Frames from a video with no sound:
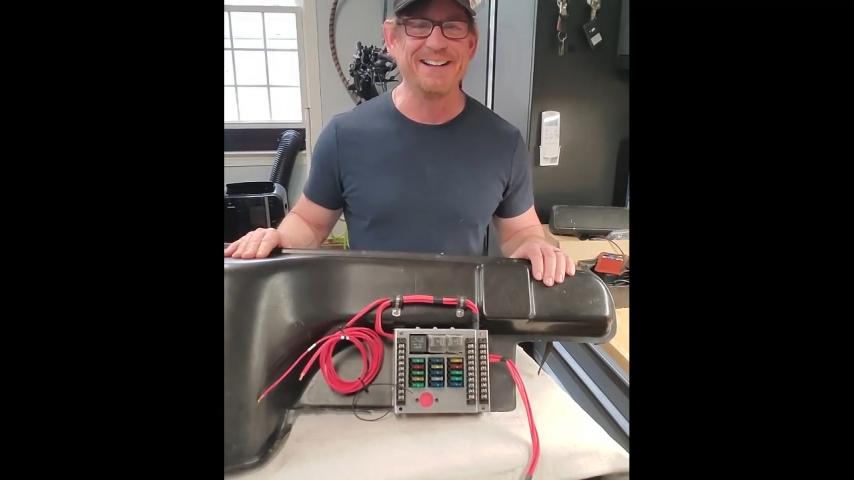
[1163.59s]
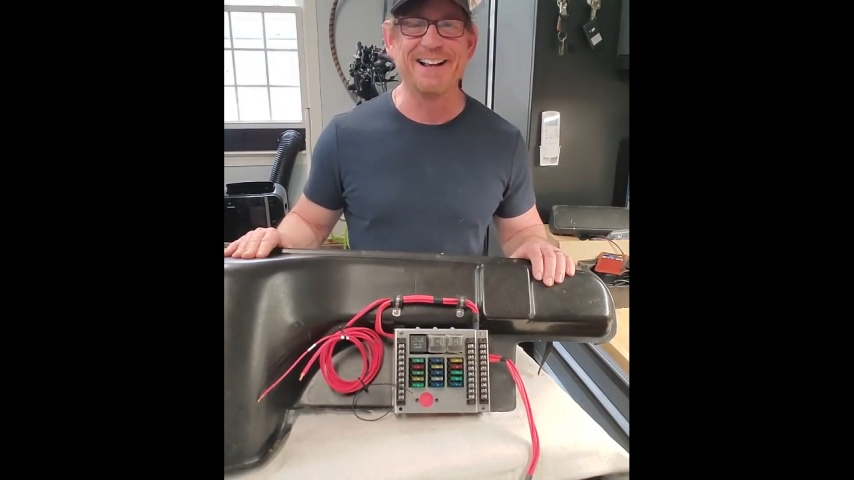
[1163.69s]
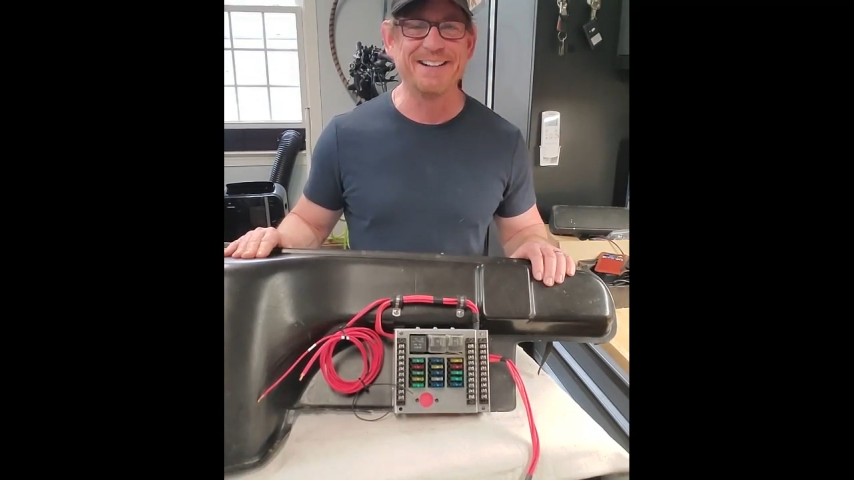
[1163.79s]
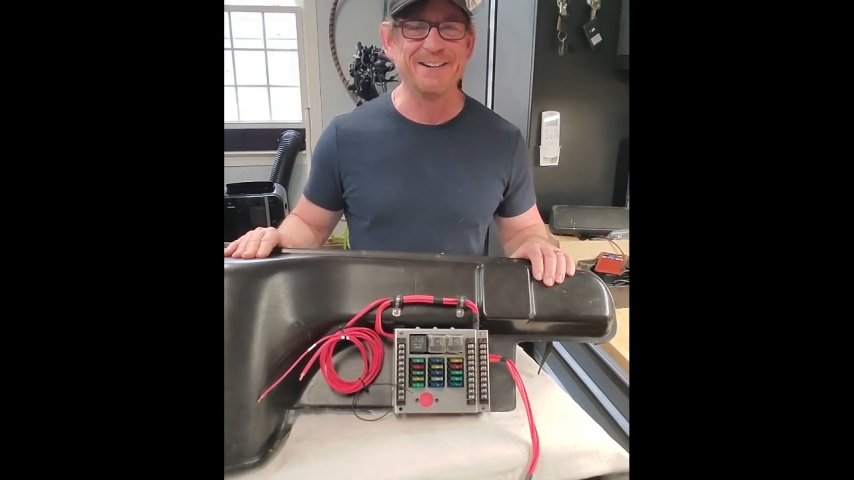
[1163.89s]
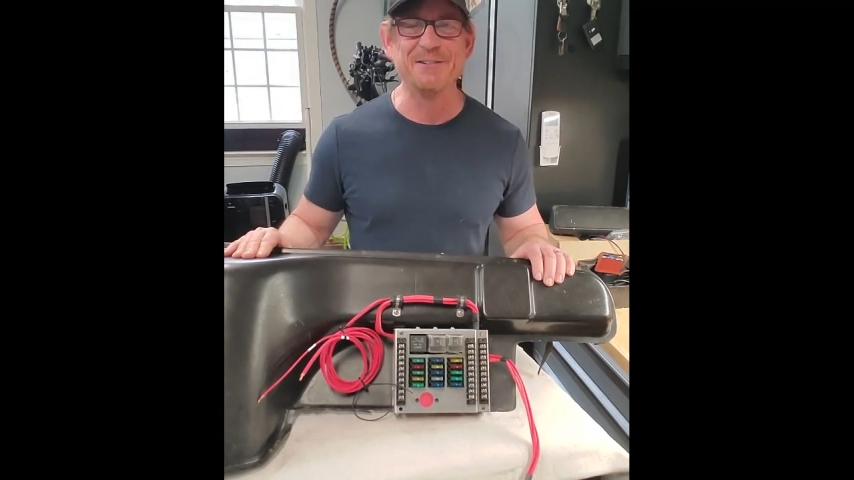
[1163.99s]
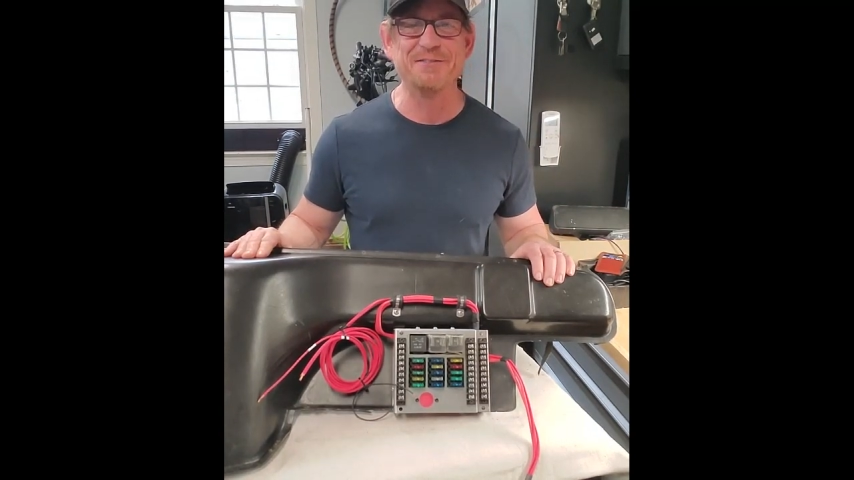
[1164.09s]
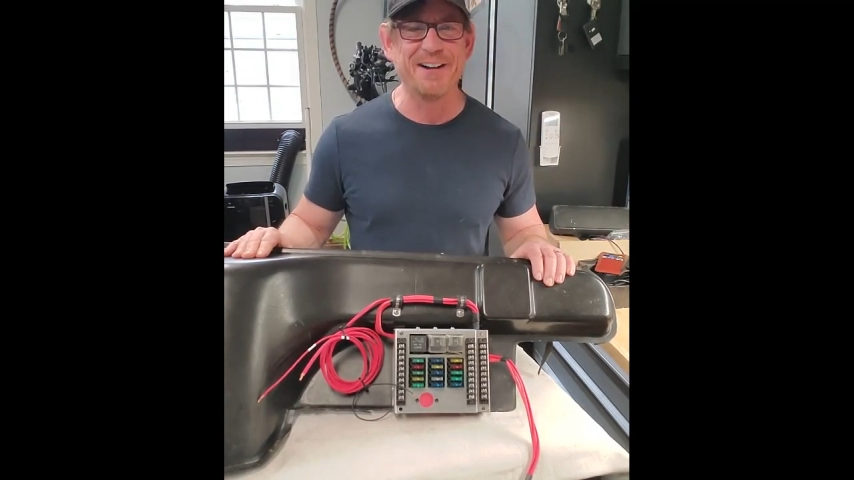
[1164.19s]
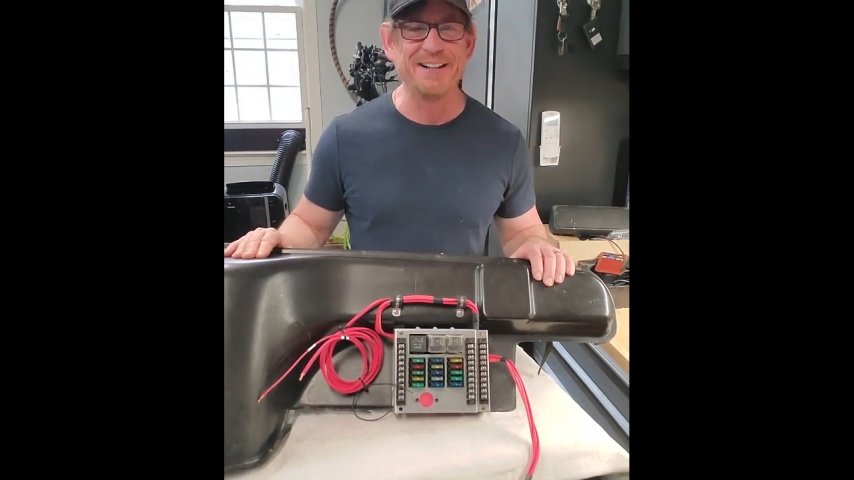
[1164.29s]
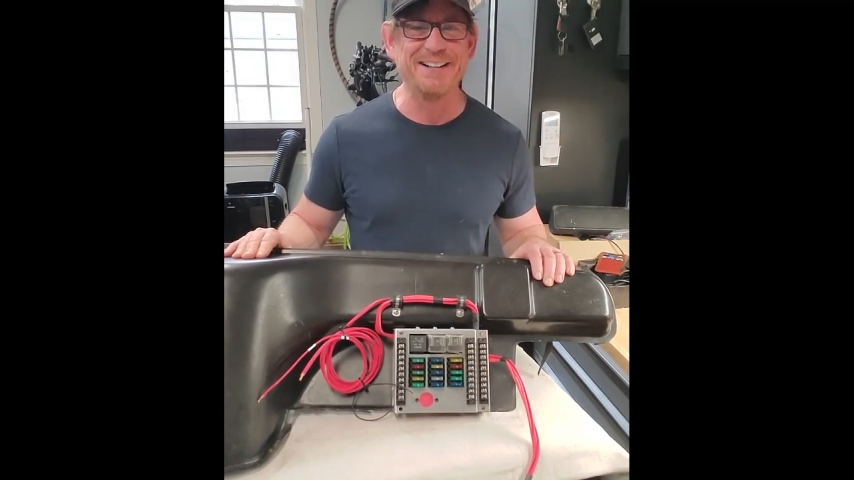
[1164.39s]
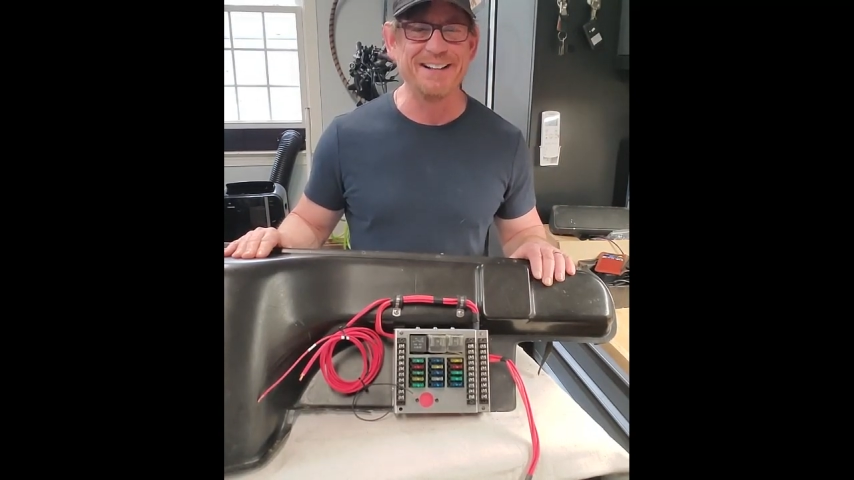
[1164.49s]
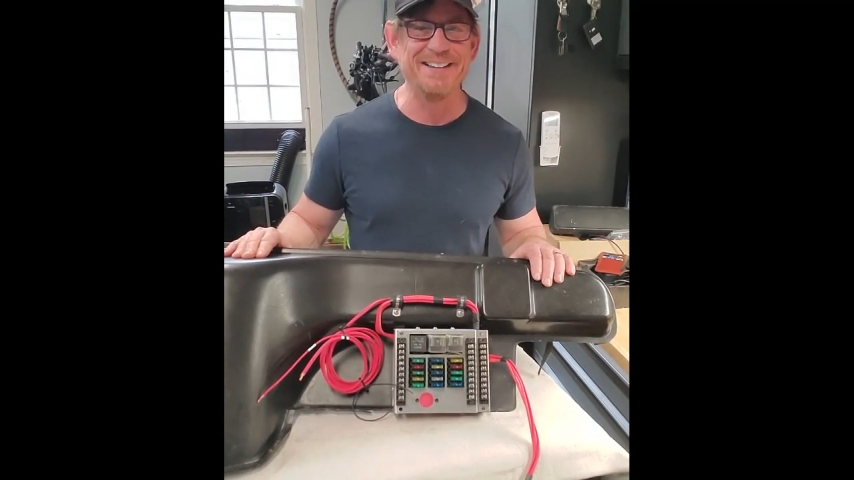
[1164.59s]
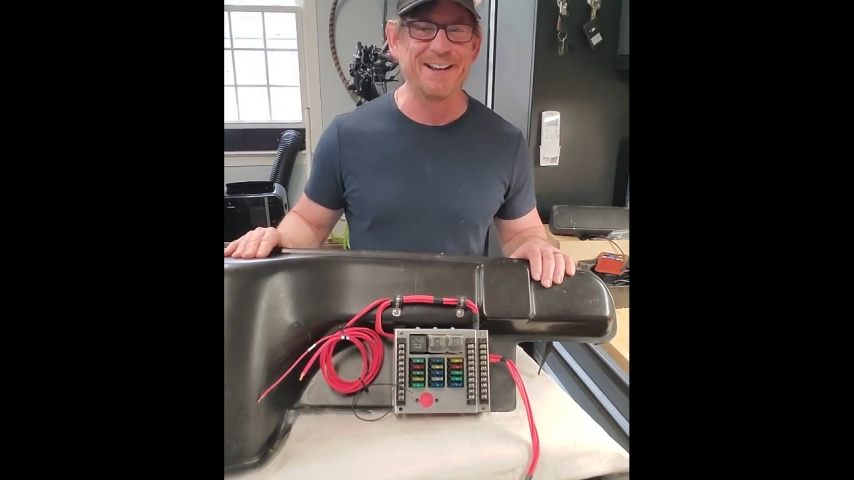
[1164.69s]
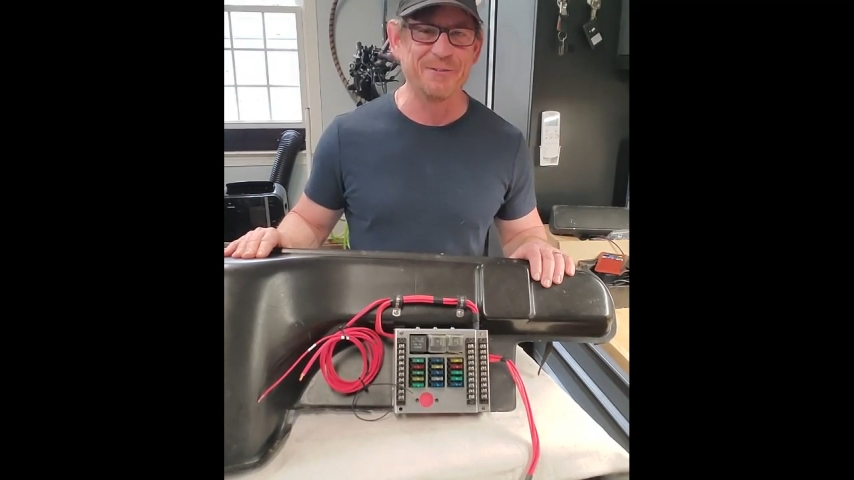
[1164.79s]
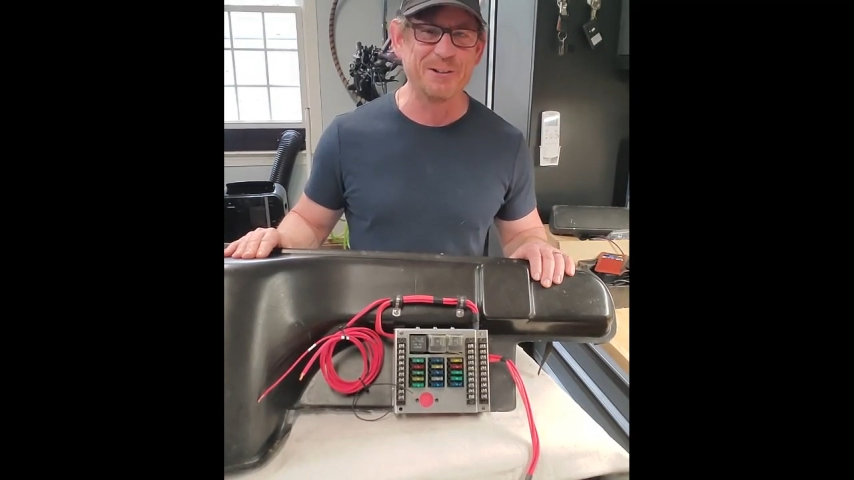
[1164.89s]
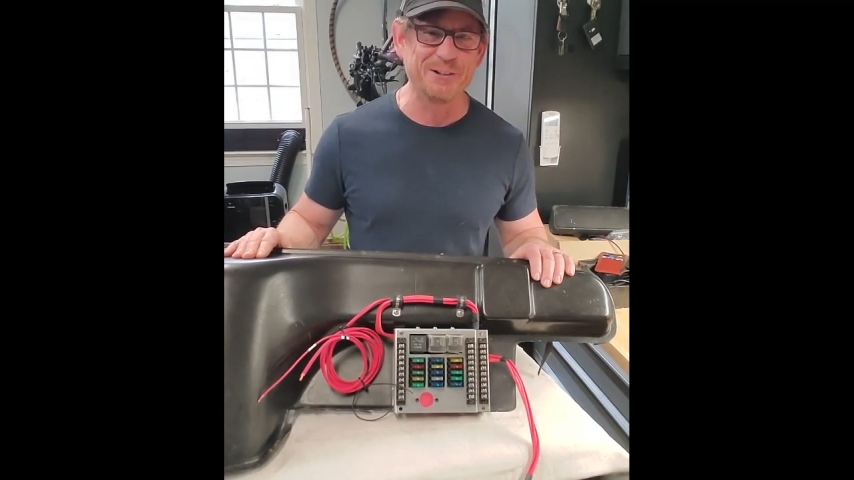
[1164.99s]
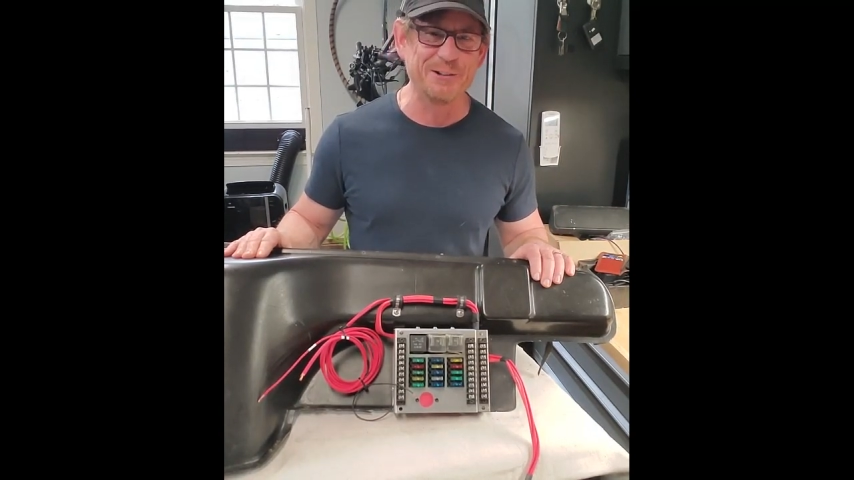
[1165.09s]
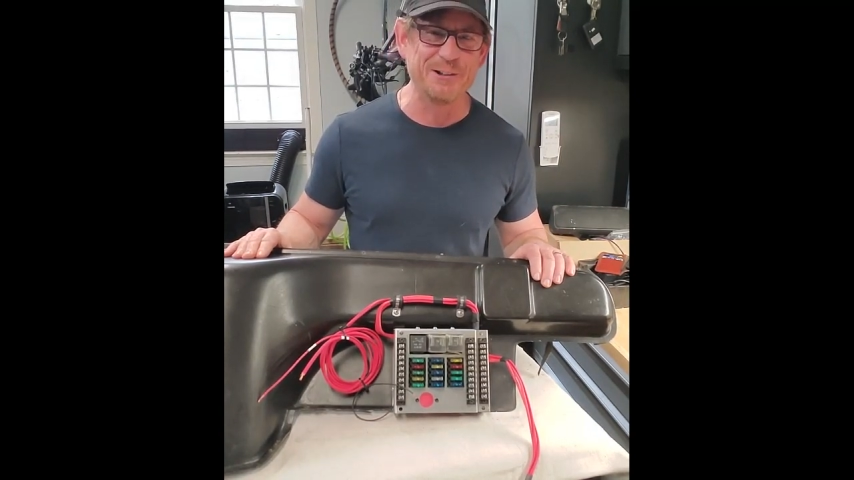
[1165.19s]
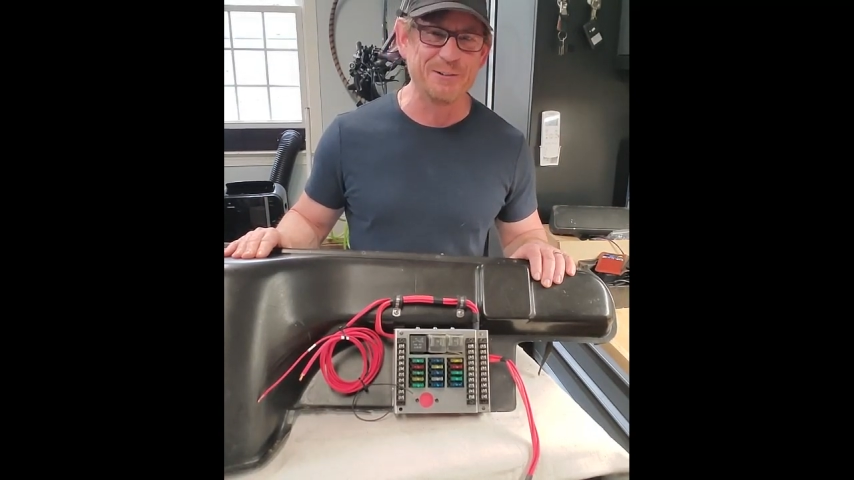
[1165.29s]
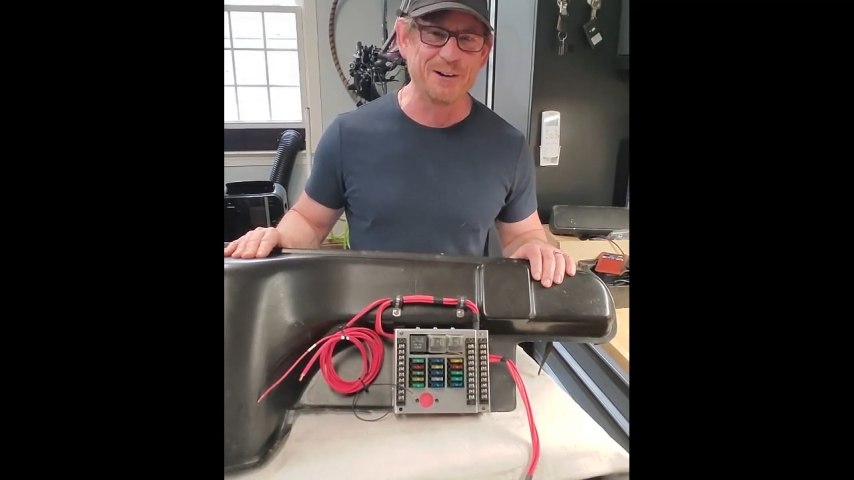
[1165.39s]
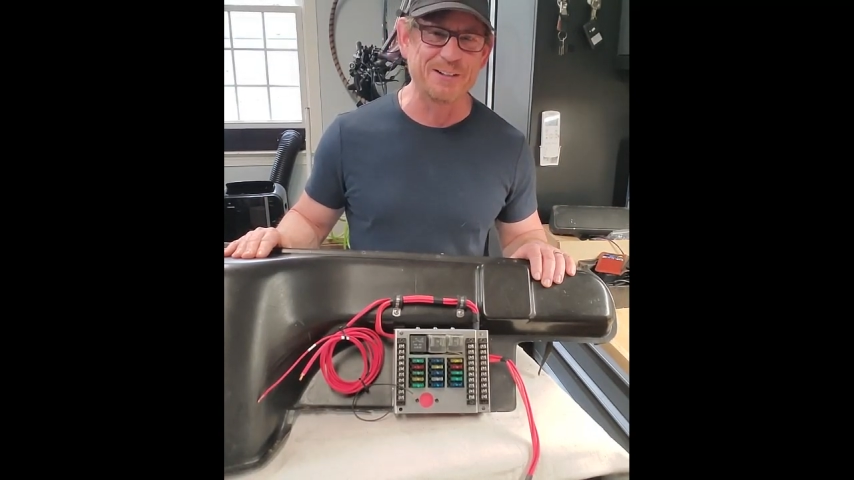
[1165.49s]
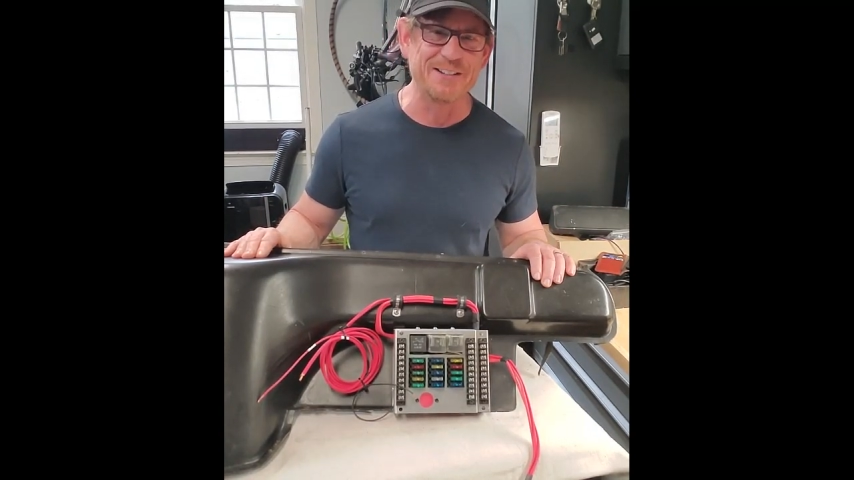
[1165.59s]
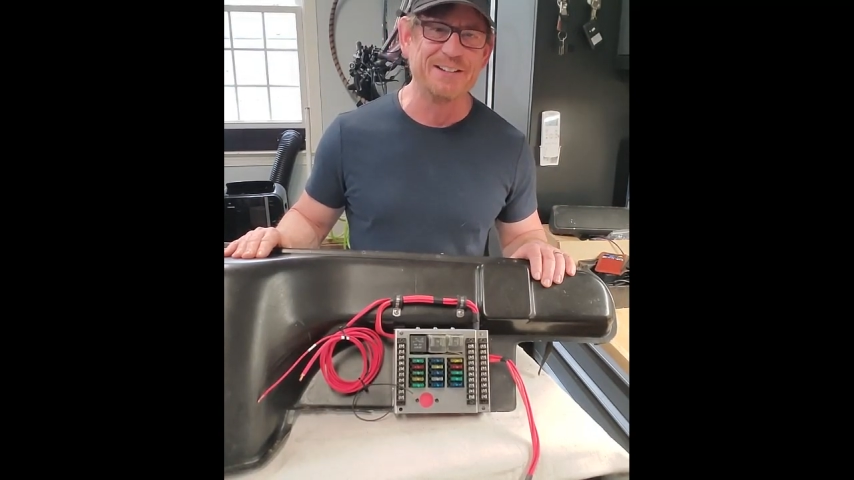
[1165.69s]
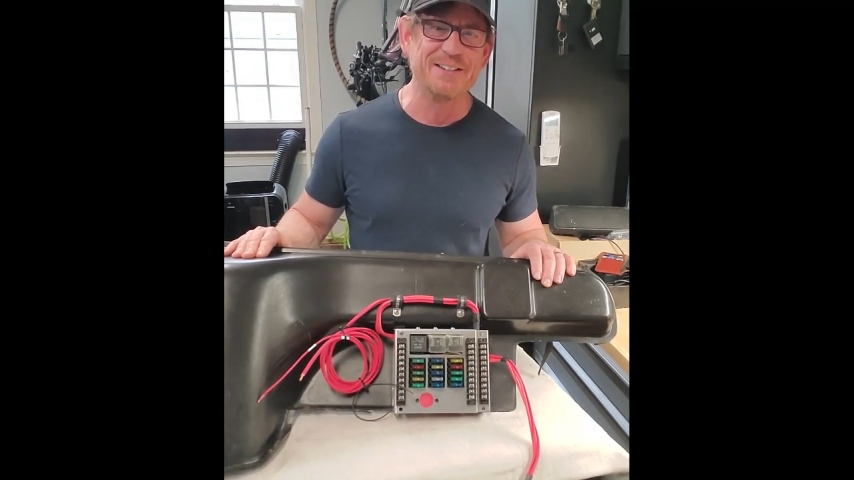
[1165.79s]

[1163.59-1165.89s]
and I couldn't find any that really worked.